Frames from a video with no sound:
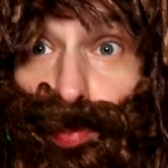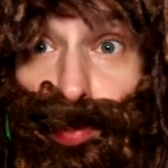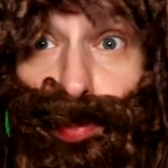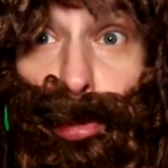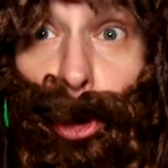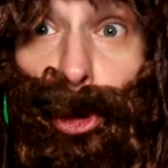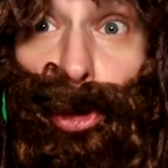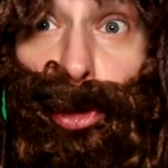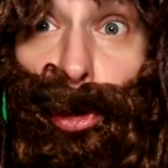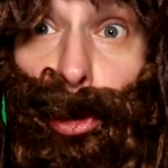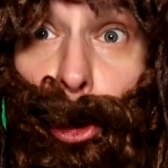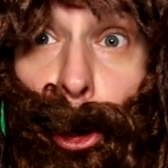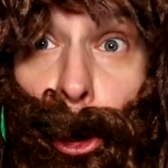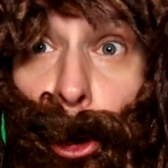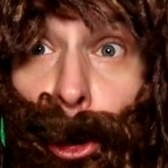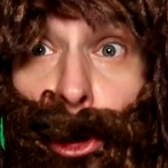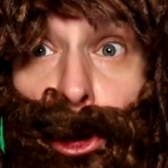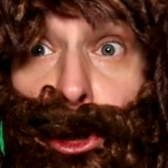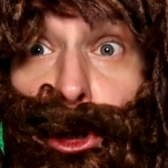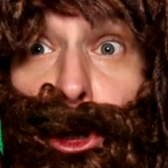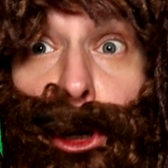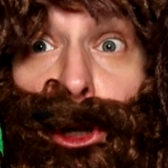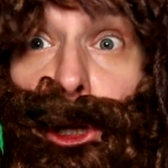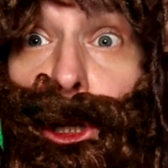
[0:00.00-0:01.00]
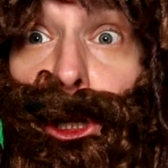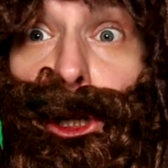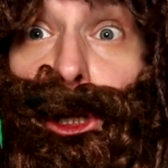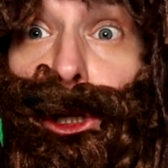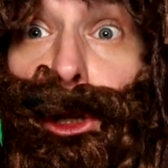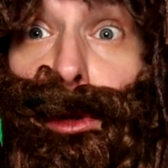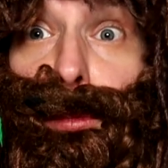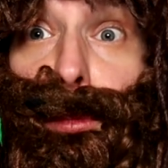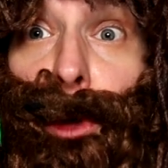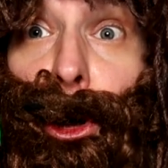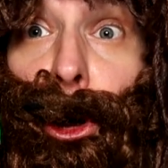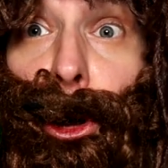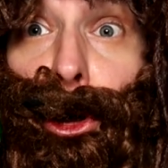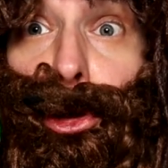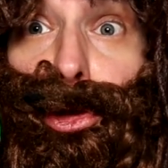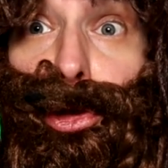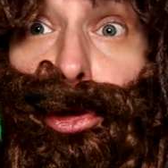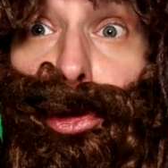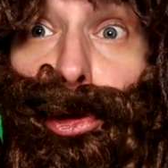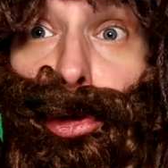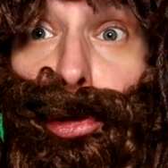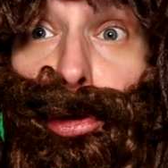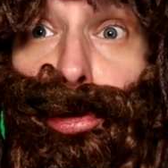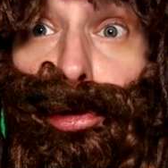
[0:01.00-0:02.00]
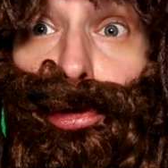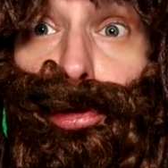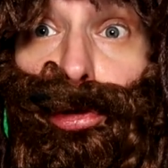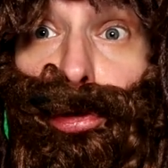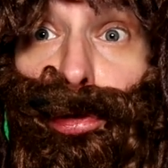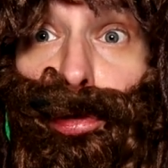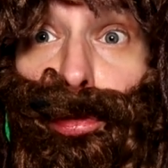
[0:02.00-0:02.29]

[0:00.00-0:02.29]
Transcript: But there aren't any little monsters.